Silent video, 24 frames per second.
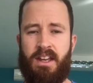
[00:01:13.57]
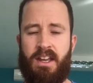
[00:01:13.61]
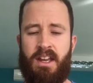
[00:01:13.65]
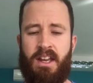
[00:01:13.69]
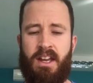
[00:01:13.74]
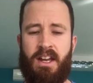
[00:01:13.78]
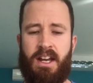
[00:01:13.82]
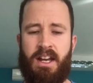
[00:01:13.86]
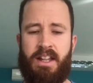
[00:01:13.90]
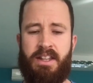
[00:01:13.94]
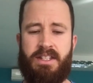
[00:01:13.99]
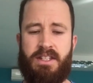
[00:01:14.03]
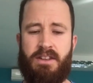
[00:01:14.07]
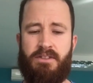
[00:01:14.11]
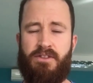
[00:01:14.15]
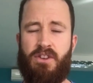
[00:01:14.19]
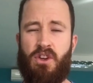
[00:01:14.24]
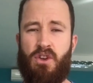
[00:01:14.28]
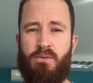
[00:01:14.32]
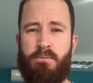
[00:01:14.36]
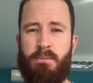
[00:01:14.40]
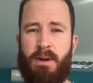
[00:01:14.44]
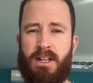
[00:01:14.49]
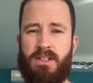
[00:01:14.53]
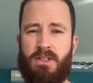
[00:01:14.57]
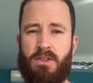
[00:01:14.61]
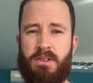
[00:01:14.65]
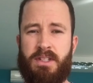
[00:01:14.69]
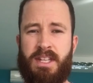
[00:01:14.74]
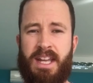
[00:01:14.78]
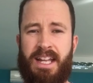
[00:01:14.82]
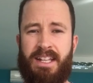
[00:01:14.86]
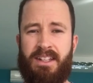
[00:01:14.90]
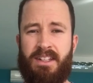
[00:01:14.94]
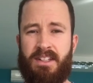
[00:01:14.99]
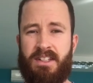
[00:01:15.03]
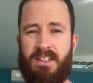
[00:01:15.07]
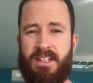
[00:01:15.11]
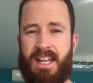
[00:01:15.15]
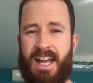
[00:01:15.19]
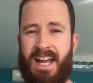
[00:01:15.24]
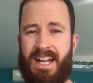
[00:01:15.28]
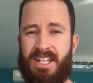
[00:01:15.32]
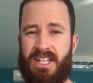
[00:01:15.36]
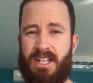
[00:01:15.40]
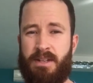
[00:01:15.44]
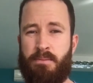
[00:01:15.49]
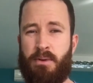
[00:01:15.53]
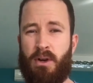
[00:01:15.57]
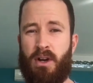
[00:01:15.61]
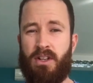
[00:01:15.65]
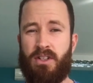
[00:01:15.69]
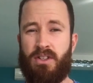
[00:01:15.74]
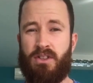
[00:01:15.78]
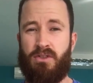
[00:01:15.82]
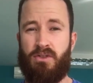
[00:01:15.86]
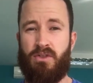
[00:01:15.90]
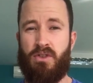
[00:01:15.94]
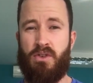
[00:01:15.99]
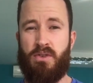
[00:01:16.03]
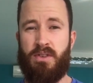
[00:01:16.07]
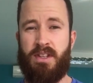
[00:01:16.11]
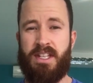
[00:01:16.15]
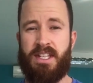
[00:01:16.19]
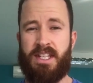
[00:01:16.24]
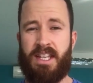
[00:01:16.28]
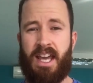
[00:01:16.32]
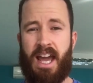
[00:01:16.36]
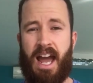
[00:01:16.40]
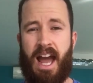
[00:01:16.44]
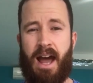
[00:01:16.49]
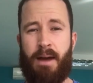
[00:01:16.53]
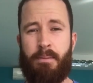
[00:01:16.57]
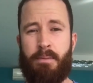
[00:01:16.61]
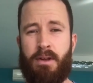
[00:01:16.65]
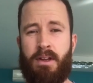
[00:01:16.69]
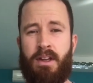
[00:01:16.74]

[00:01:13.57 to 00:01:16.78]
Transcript: and there's a few muscle tendons that actually pass through this gap.